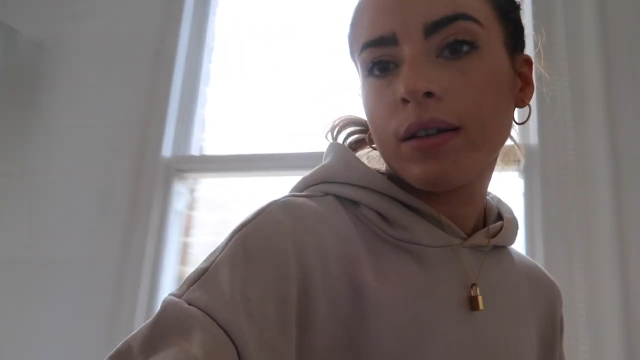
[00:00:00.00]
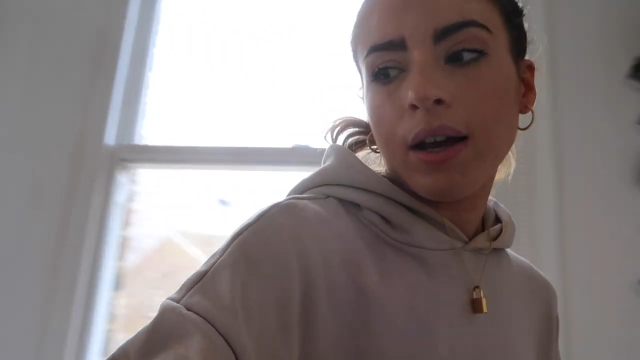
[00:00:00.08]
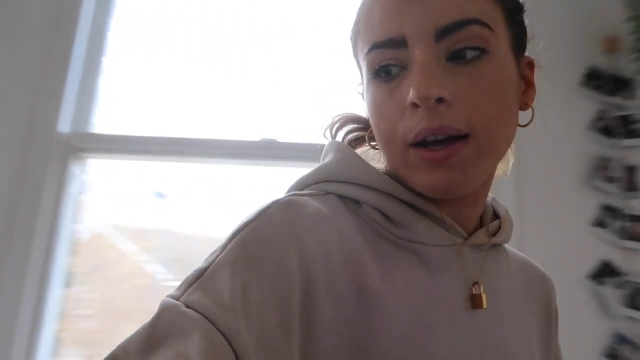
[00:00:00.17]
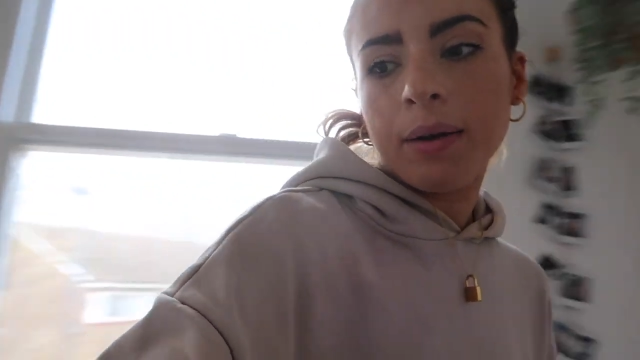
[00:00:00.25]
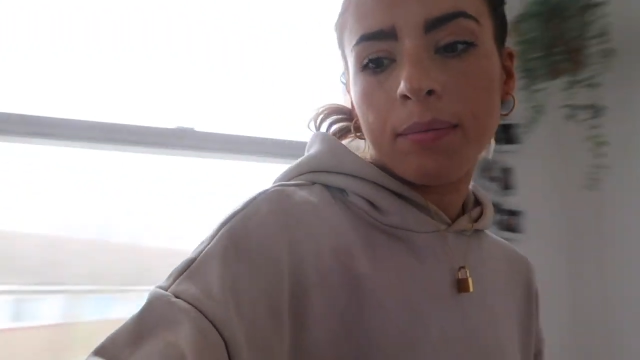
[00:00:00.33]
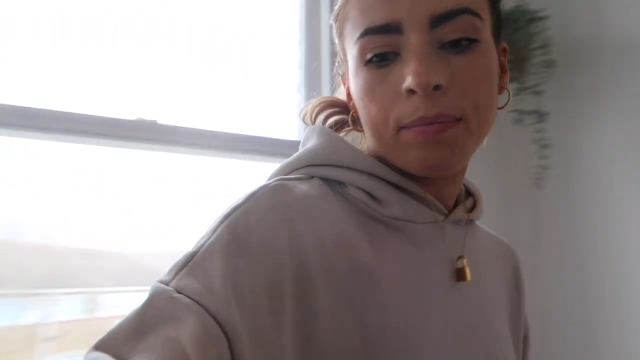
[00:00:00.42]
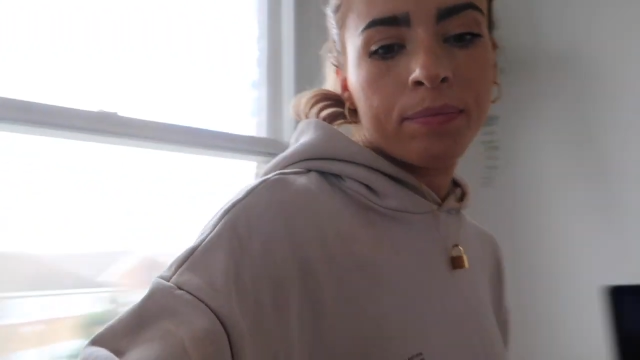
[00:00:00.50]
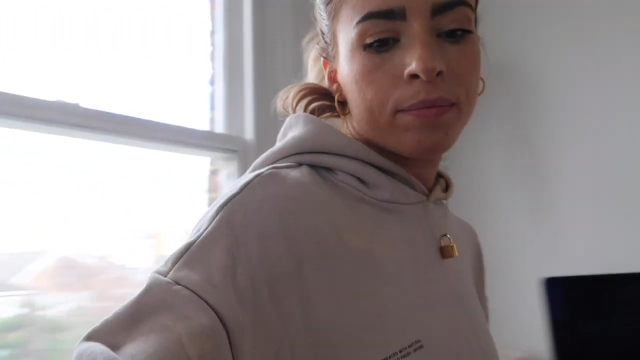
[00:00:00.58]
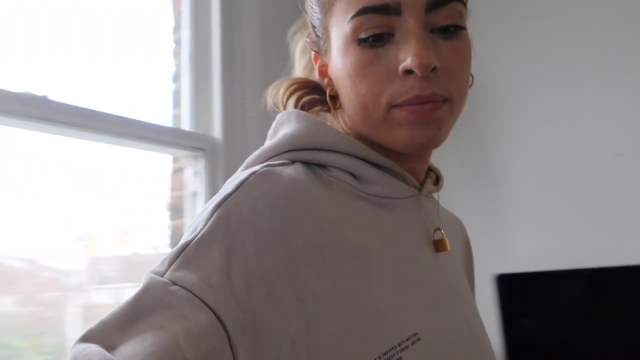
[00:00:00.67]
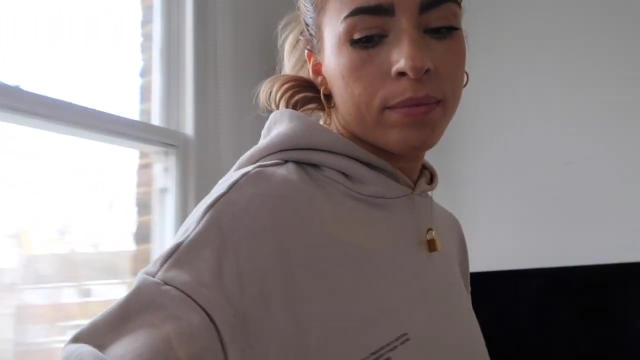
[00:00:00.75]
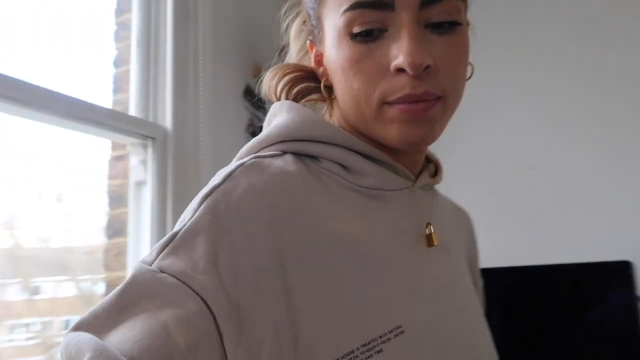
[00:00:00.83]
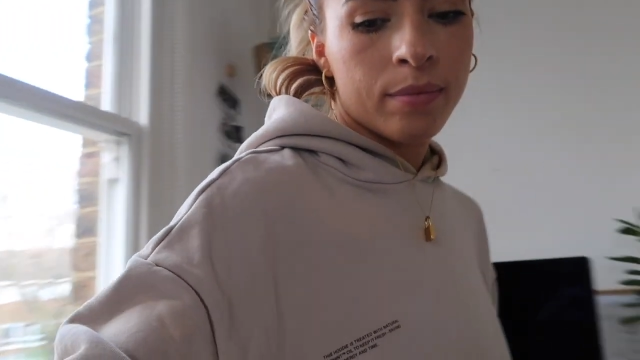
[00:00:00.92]

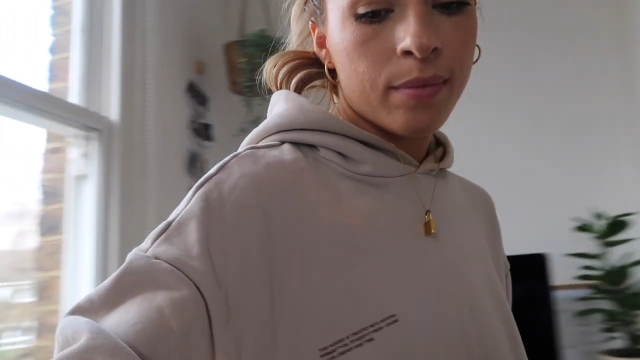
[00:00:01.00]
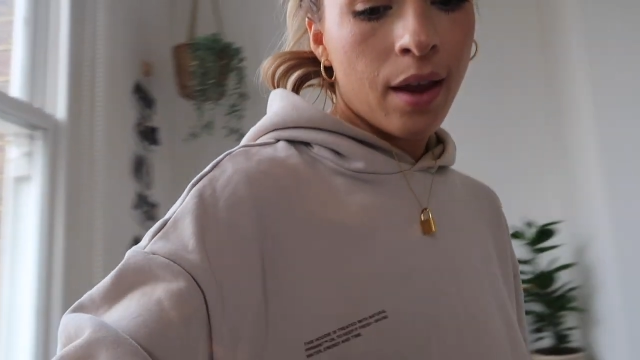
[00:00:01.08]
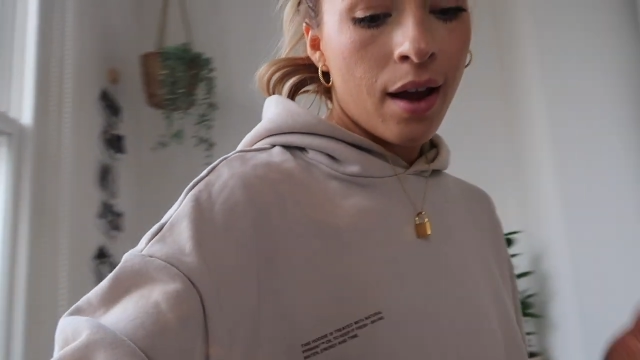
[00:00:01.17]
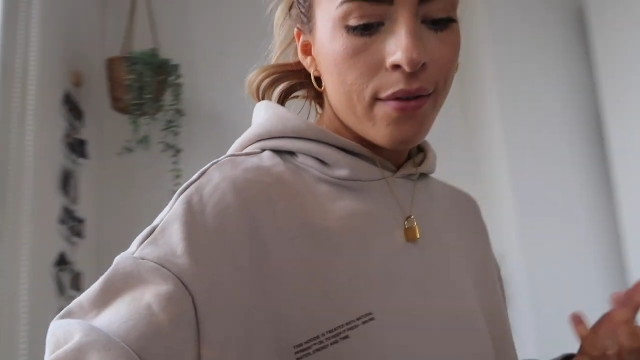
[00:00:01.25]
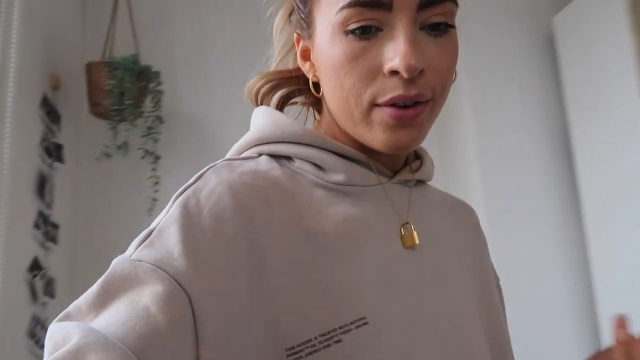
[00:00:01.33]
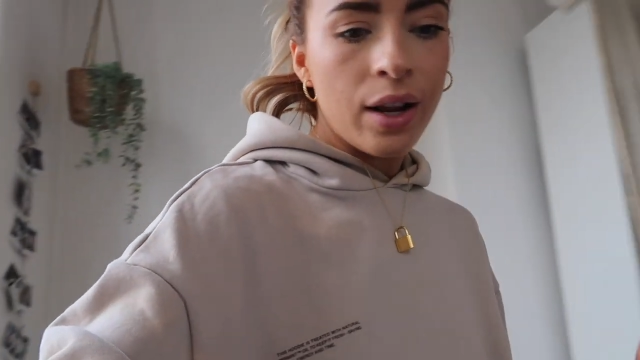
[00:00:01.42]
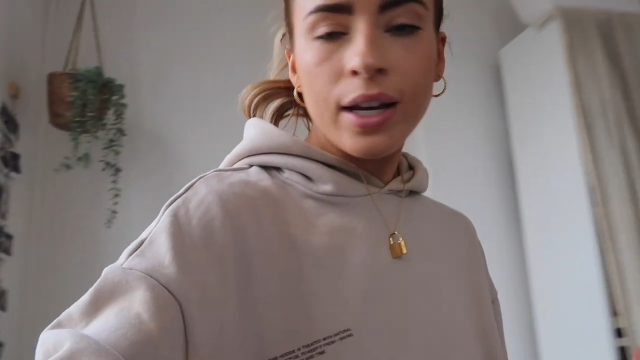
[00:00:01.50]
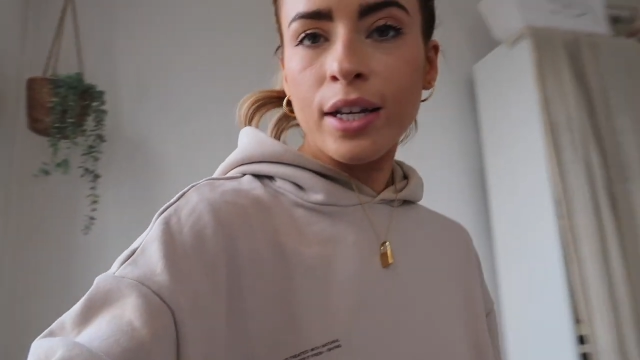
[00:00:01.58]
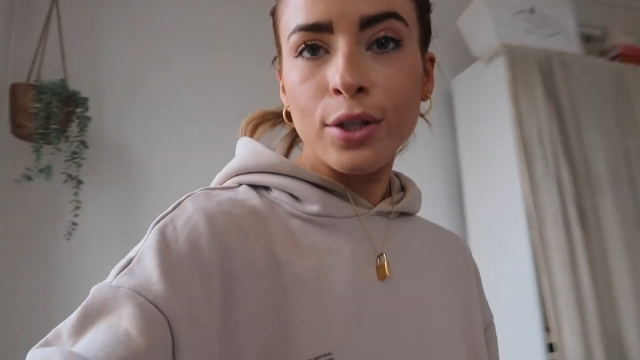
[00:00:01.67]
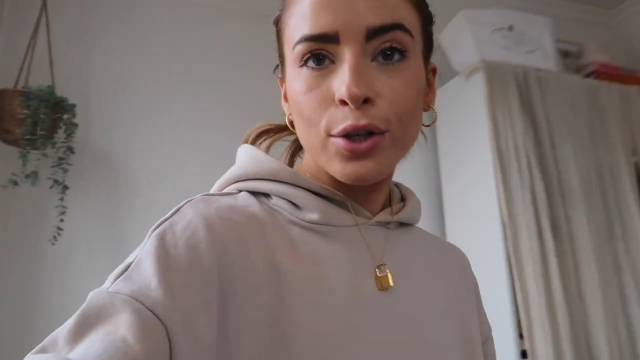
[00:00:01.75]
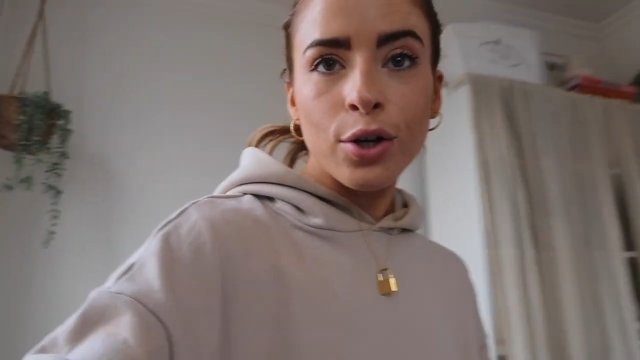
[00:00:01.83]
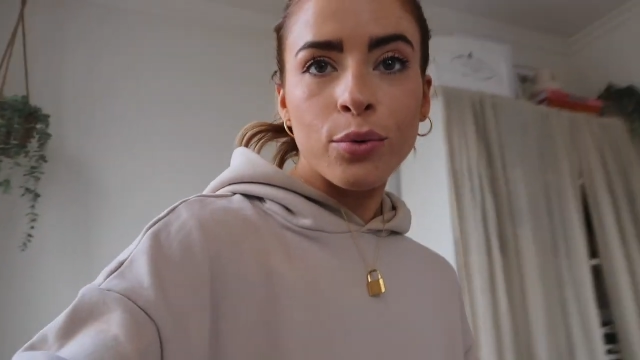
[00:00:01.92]
I feel like
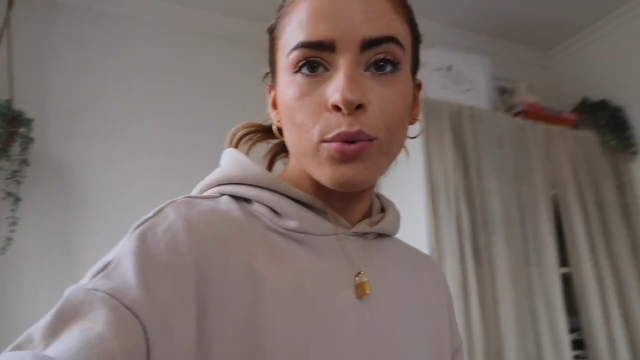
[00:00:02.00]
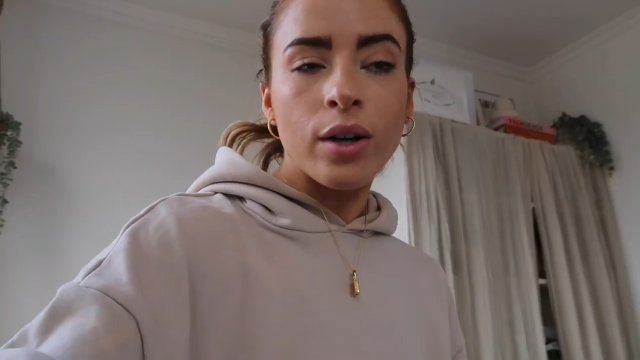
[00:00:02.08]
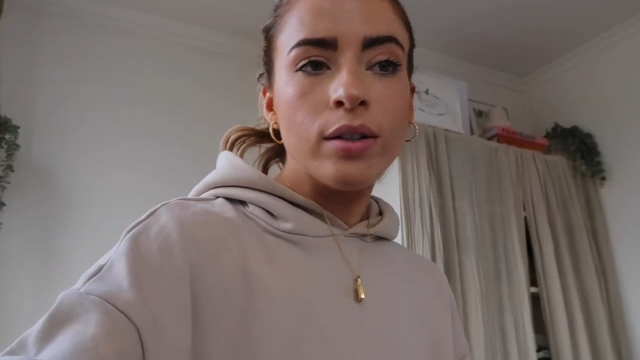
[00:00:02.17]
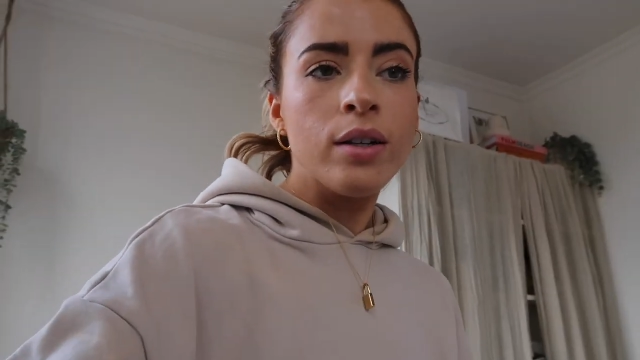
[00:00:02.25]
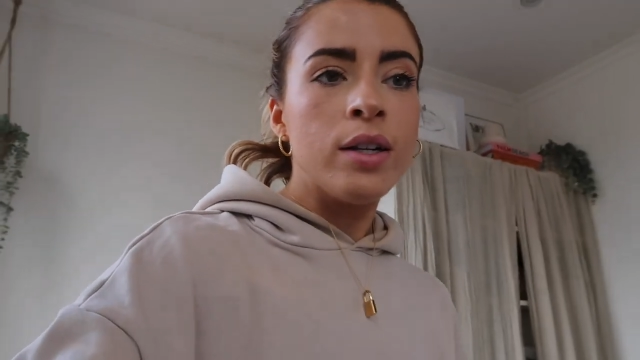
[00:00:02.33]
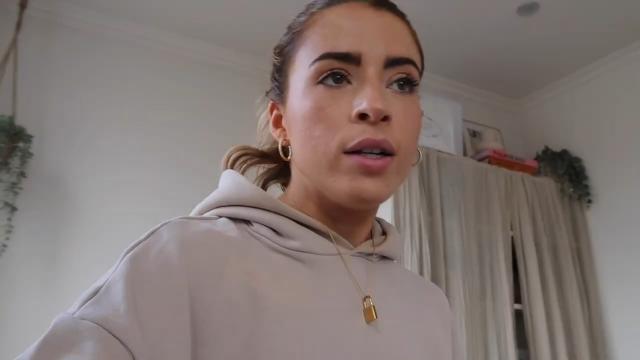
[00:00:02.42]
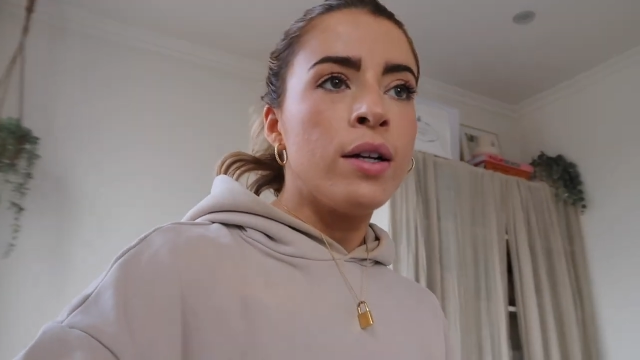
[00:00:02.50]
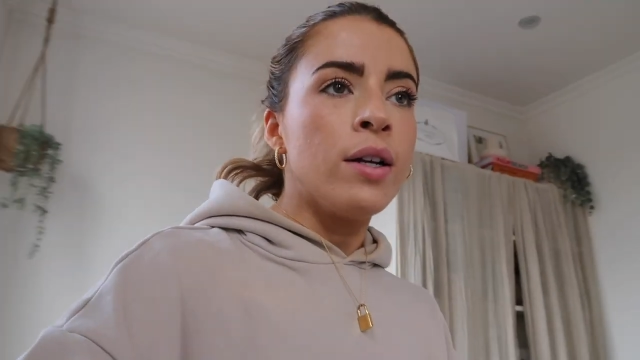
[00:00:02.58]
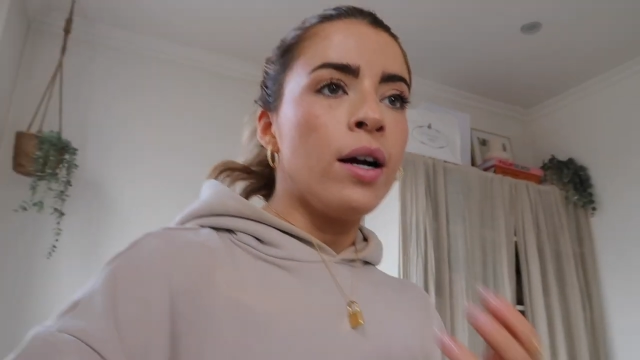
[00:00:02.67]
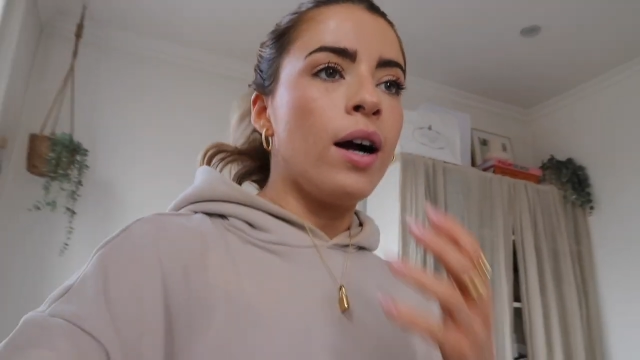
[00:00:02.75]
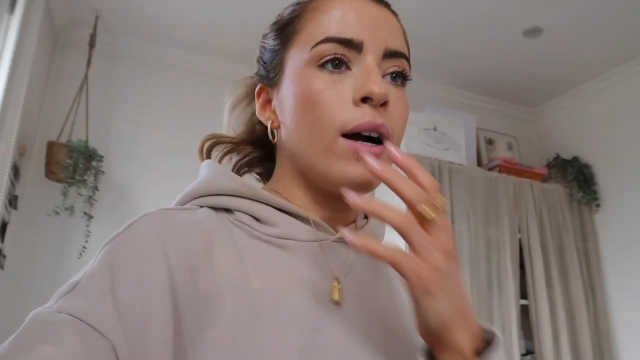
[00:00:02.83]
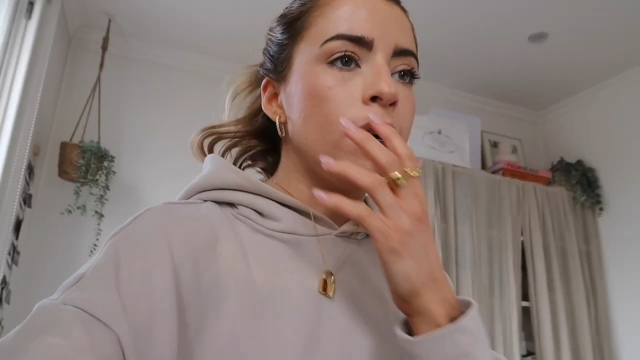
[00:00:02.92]
it's a good one.
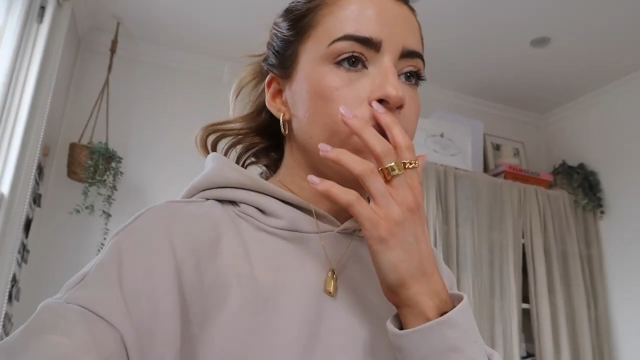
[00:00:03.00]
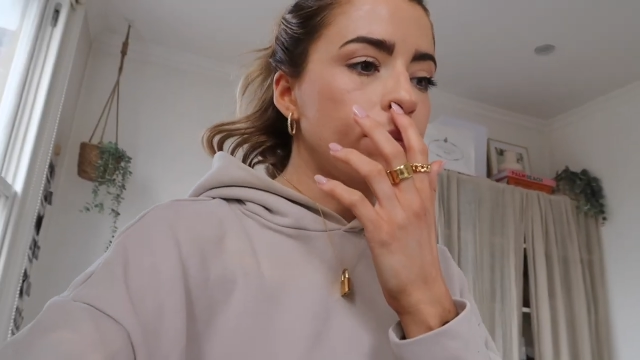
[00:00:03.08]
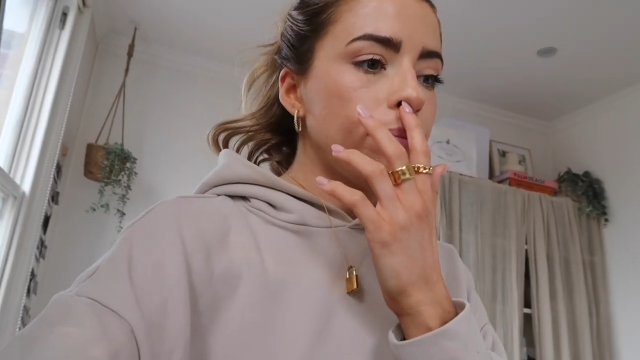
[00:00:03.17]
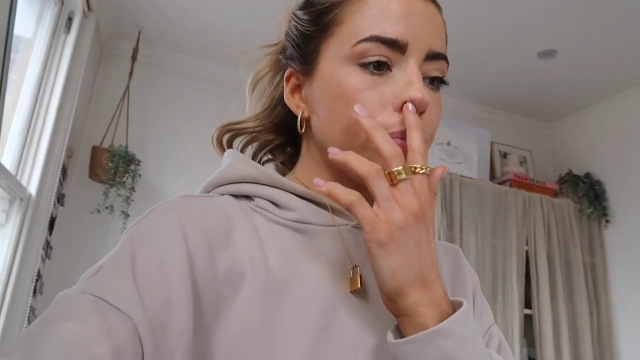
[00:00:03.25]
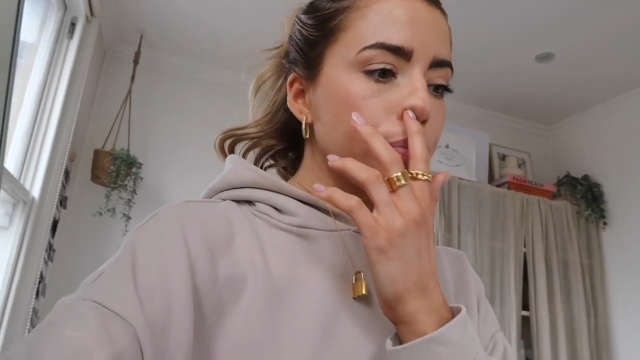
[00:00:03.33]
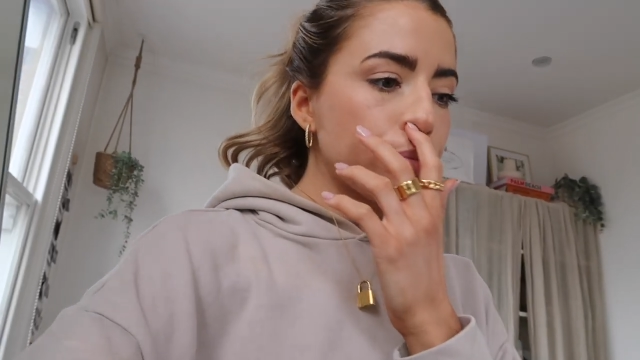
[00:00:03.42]
Let me